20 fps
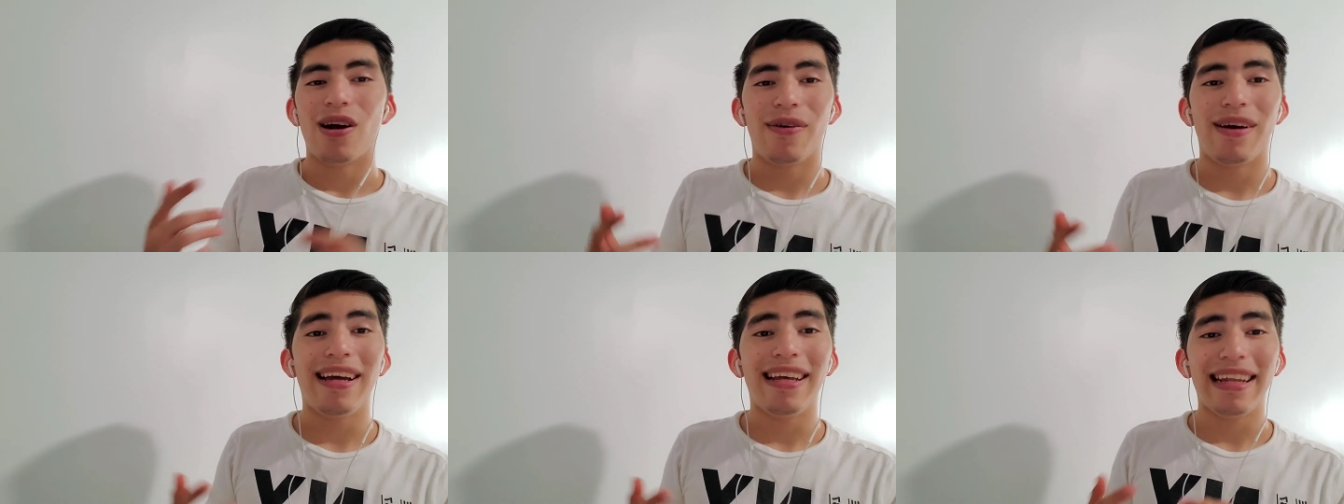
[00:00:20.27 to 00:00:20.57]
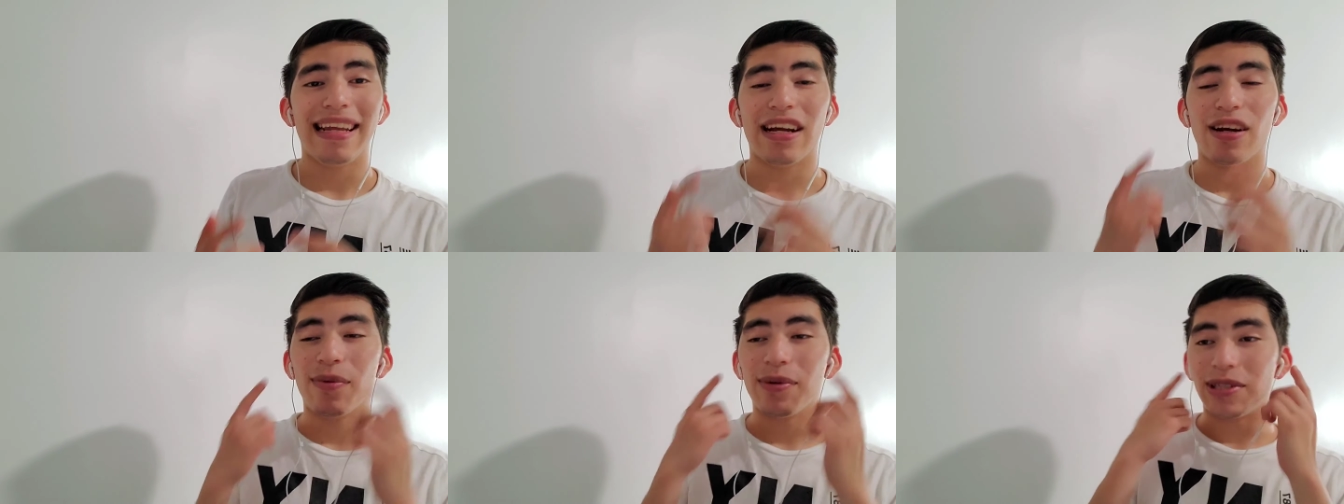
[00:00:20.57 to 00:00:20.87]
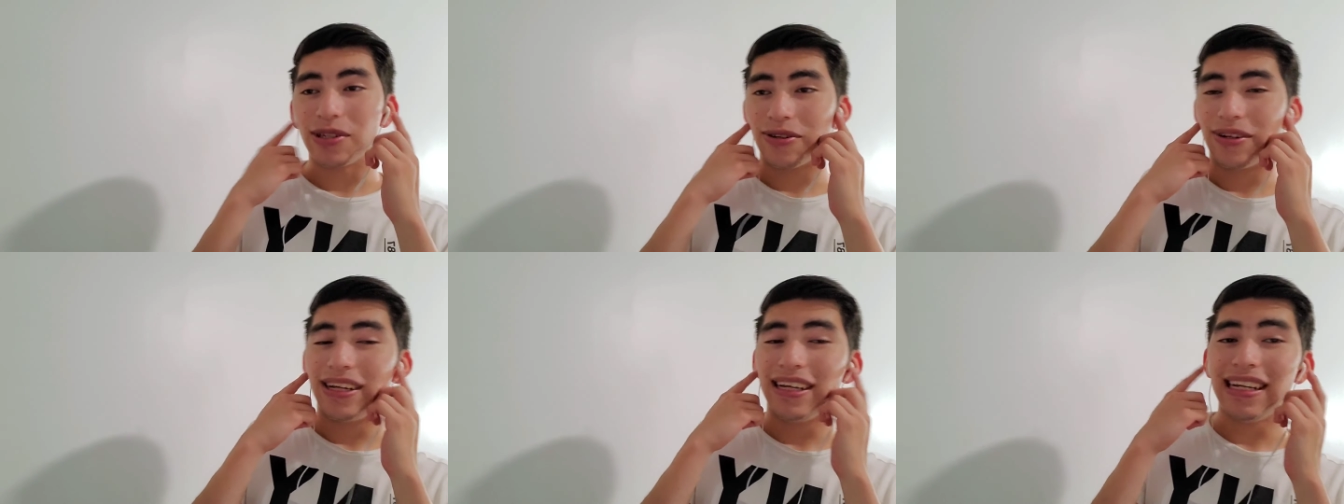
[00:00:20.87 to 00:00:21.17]
Alright,
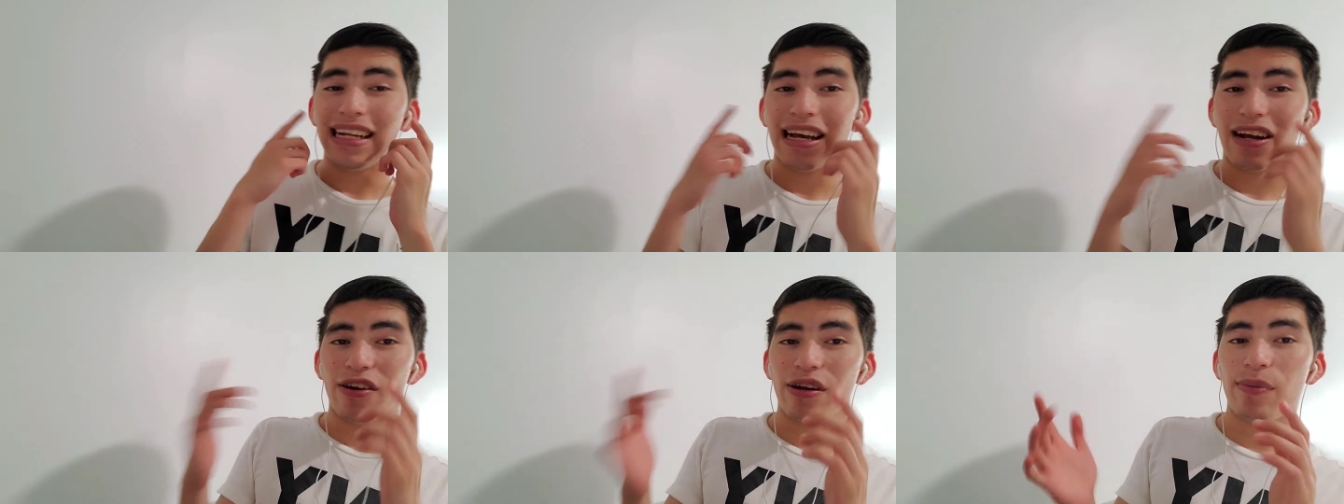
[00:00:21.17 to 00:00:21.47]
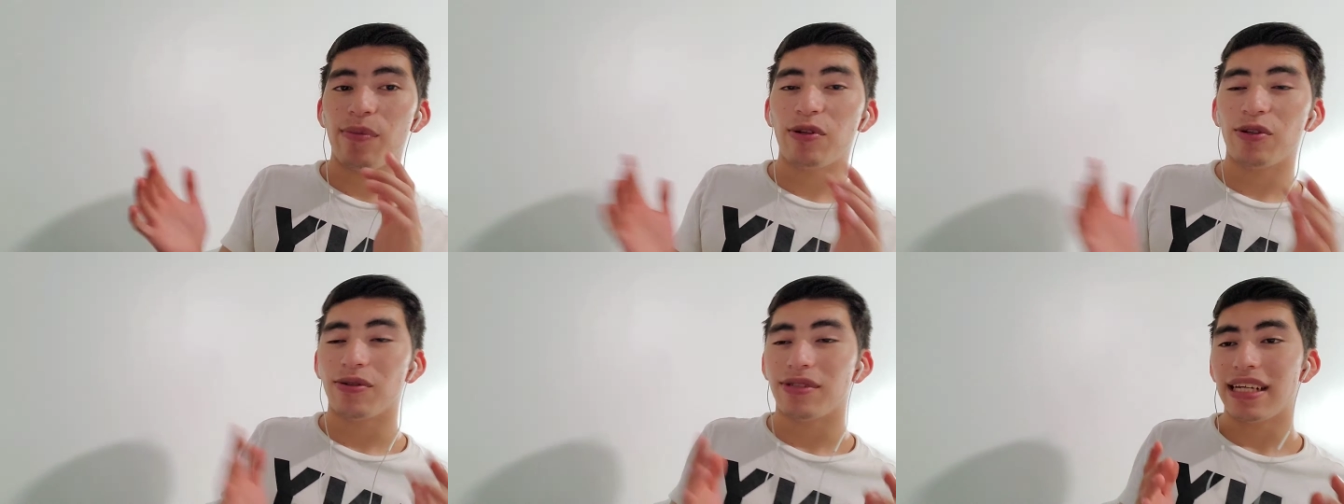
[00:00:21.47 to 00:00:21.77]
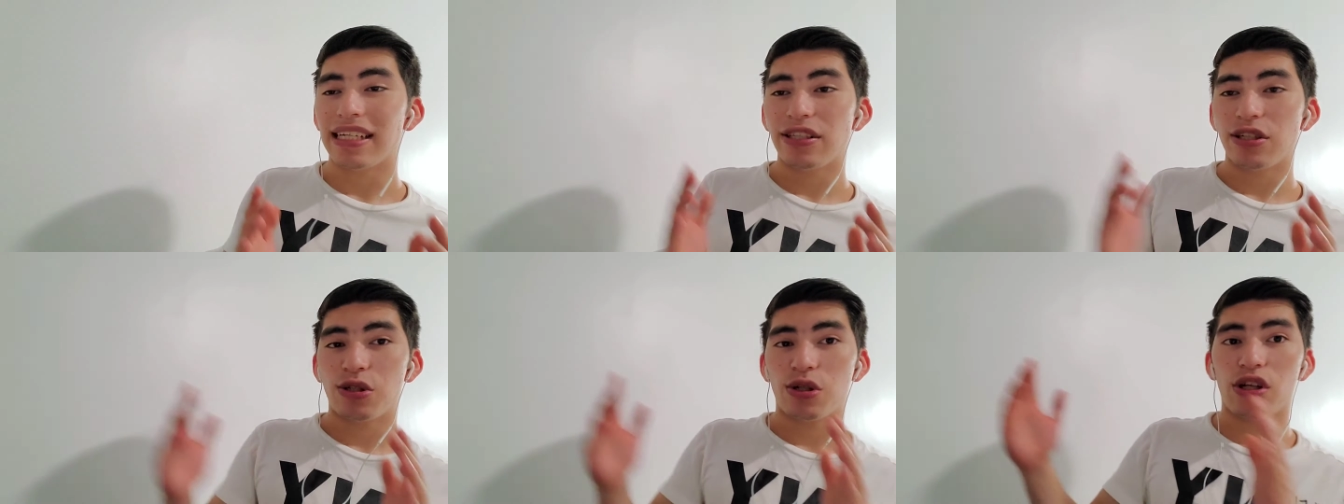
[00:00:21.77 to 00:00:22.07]
earbuds are in. I already moved to the
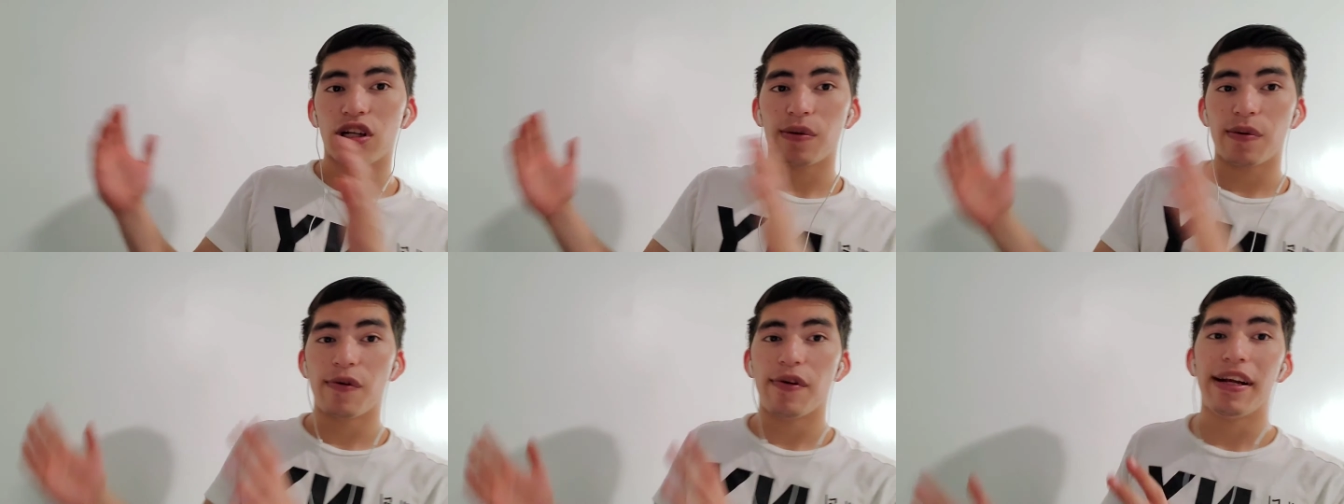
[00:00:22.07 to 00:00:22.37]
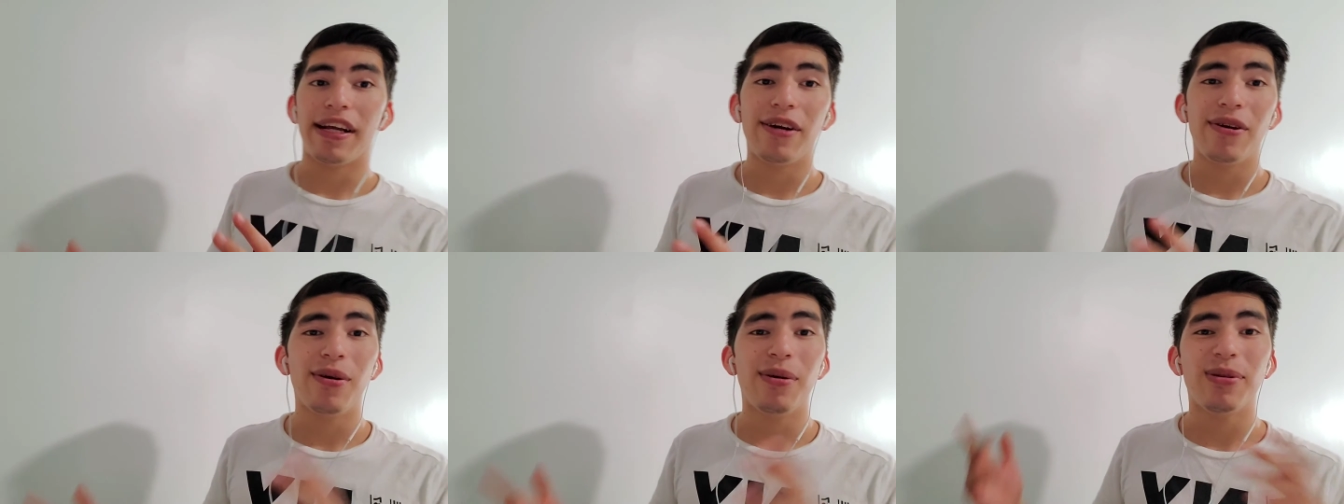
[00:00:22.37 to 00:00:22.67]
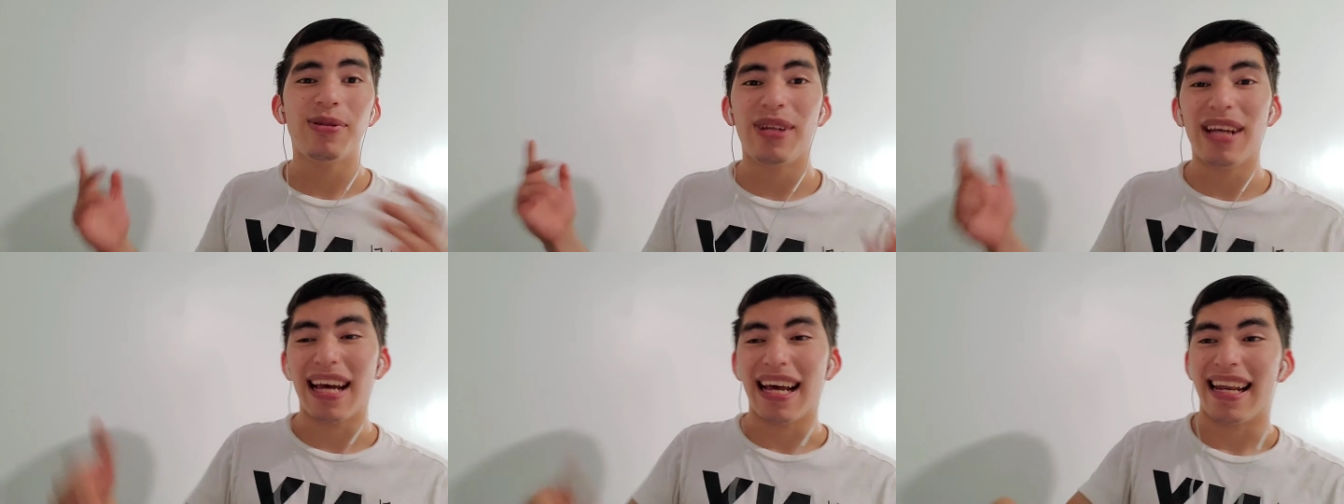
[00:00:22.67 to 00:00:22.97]
side, so trailer can be right here.
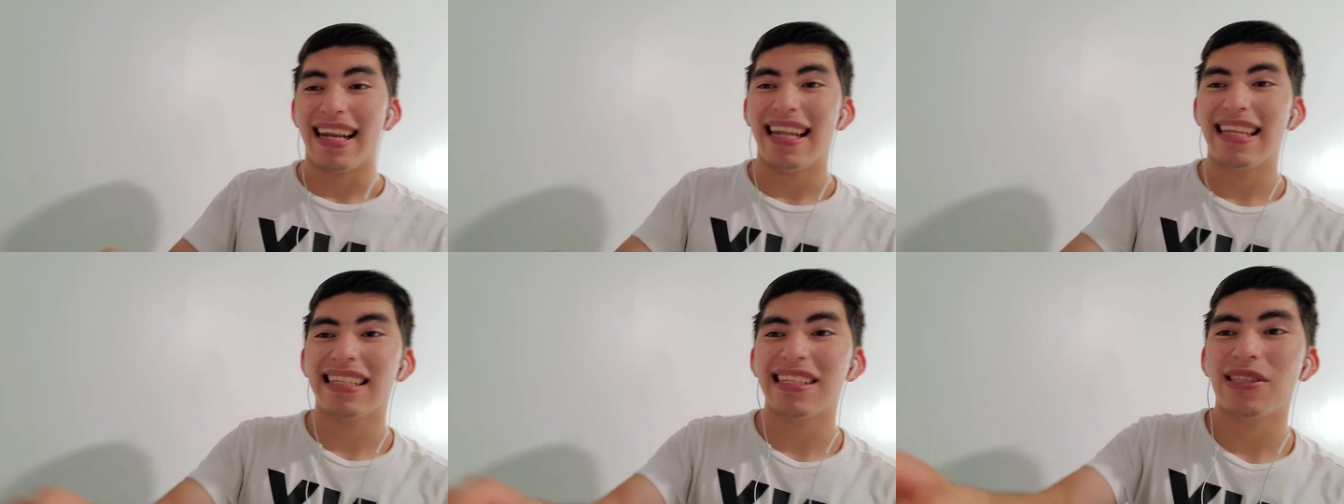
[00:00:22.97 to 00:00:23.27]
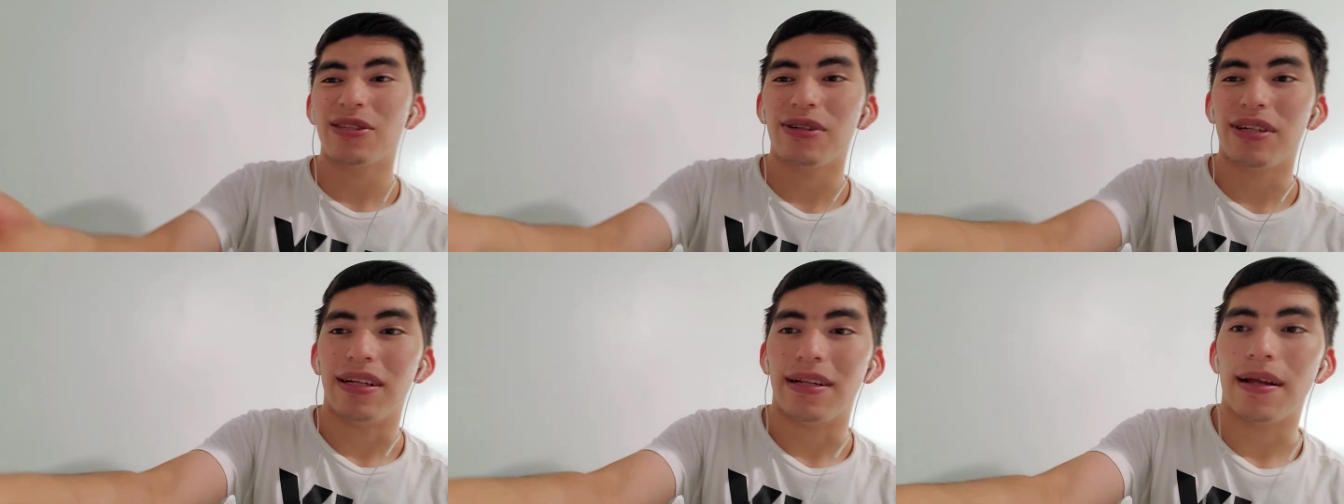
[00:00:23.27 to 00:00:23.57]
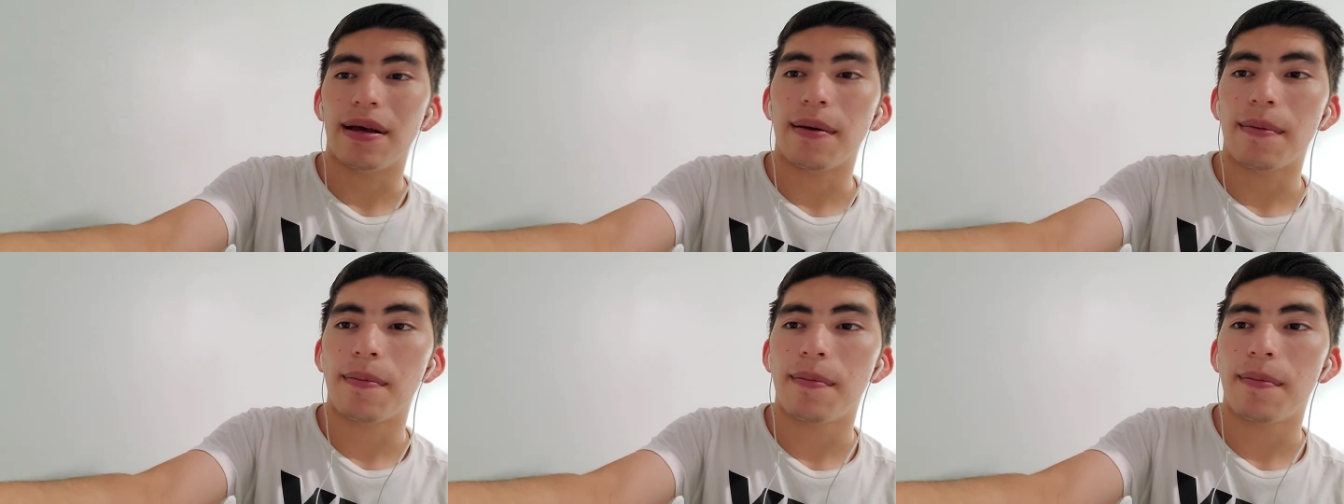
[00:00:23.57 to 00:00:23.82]
So yeah, let's get started.